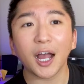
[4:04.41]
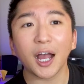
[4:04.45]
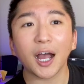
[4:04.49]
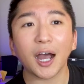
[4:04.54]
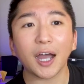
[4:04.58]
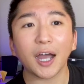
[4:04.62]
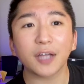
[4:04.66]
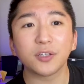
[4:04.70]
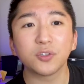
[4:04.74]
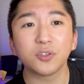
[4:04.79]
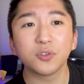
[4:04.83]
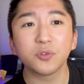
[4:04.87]

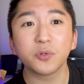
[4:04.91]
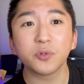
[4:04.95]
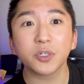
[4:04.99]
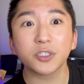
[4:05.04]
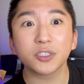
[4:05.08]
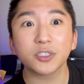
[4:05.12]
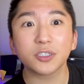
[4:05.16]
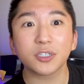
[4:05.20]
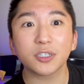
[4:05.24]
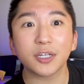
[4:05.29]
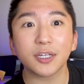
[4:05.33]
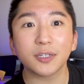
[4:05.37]
I do
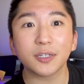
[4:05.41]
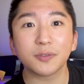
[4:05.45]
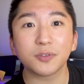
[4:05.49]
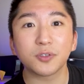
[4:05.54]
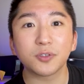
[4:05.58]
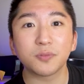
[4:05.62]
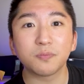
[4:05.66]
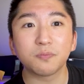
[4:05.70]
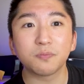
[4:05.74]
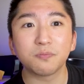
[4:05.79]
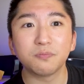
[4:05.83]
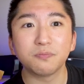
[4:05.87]
wish it
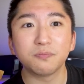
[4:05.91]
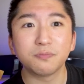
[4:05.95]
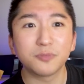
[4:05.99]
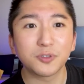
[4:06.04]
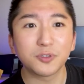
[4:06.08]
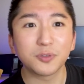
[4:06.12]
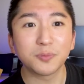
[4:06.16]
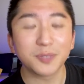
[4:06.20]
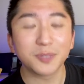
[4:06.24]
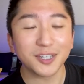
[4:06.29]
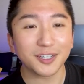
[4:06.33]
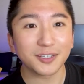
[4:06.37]

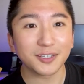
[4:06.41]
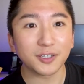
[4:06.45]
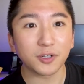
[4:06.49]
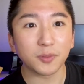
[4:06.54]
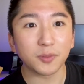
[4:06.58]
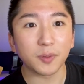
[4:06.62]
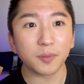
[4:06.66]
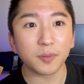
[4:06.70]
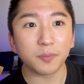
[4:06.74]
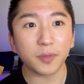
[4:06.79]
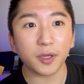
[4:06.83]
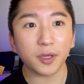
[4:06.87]
to be a little
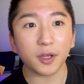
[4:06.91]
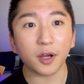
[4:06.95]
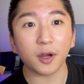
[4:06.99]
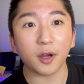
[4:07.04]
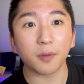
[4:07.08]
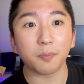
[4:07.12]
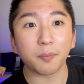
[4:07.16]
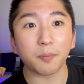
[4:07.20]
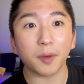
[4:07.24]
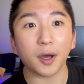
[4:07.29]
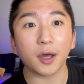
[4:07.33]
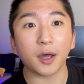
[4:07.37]
bit bigger,
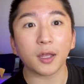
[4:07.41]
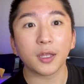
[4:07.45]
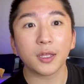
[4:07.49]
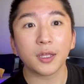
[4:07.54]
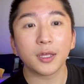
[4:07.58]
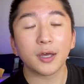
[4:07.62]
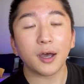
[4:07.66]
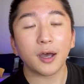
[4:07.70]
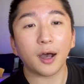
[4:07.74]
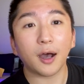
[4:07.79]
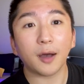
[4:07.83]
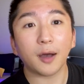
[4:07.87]
but
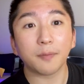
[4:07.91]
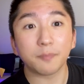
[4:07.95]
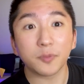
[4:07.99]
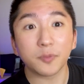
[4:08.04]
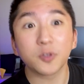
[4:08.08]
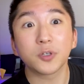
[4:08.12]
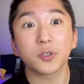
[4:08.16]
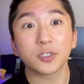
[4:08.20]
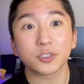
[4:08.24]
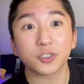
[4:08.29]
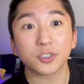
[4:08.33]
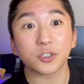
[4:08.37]
you
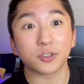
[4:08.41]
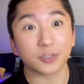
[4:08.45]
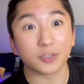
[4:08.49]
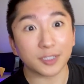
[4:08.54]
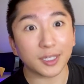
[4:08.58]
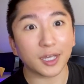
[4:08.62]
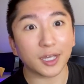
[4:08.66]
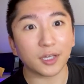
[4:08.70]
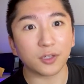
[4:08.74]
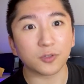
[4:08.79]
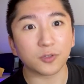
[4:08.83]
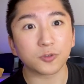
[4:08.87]
can certainly
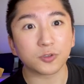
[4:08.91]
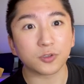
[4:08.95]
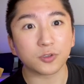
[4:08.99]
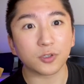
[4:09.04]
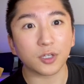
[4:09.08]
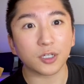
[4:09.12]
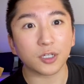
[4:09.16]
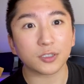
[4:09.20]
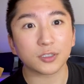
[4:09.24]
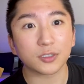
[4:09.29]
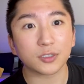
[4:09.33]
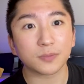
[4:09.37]
get used to
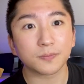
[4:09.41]
this.